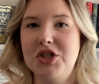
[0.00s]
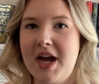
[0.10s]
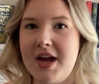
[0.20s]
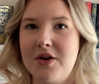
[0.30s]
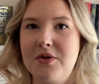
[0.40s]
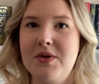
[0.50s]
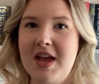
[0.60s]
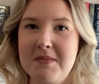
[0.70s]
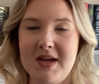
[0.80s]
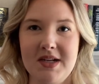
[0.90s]
Shadow who
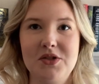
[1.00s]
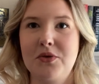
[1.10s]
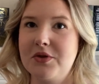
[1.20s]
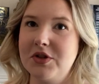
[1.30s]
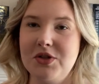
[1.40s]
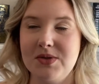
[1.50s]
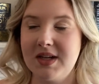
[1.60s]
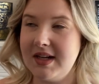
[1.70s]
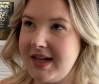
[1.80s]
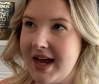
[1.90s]
came in and told her that she was
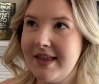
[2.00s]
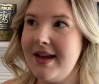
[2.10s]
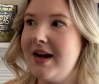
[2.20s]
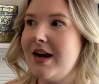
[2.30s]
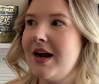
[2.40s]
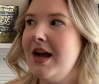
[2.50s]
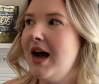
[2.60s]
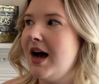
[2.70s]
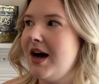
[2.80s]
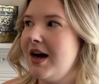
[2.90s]
going to die there.
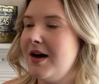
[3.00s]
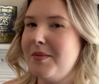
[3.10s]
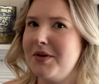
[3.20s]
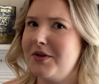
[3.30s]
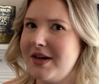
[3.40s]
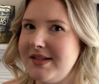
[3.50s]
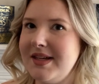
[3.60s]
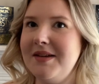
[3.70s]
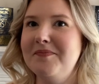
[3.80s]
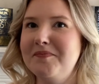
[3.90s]
Um,
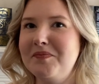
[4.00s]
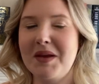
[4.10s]
crazy.